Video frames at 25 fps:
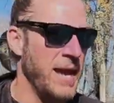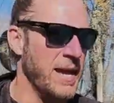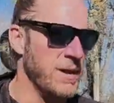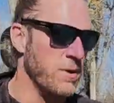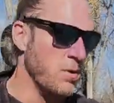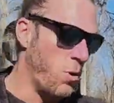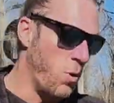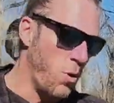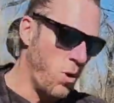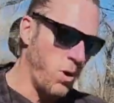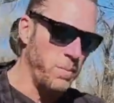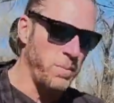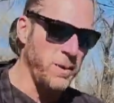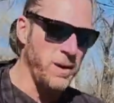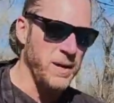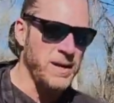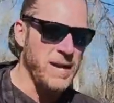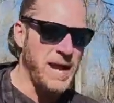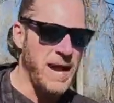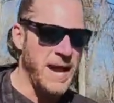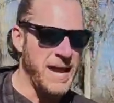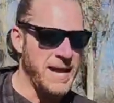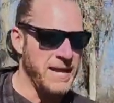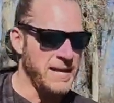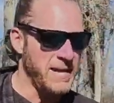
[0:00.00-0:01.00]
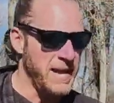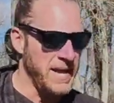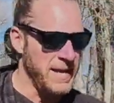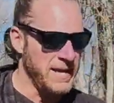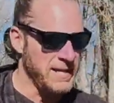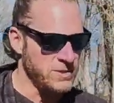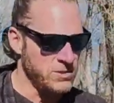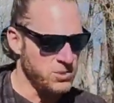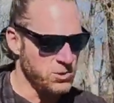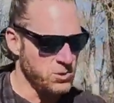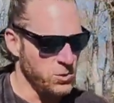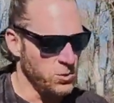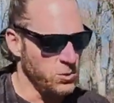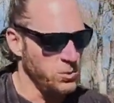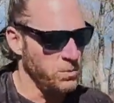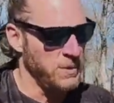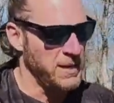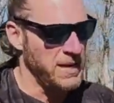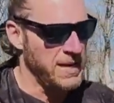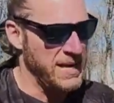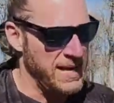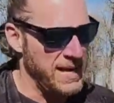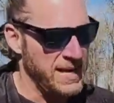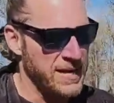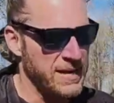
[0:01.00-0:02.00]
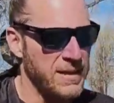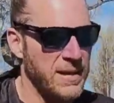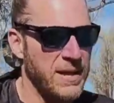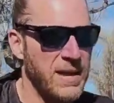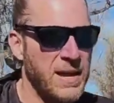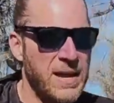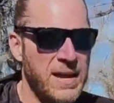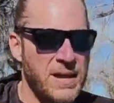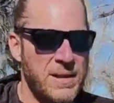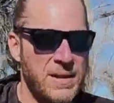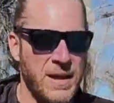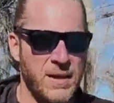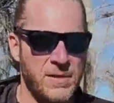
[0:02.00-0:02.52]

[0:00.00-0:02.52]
an orbit, and a zoom in.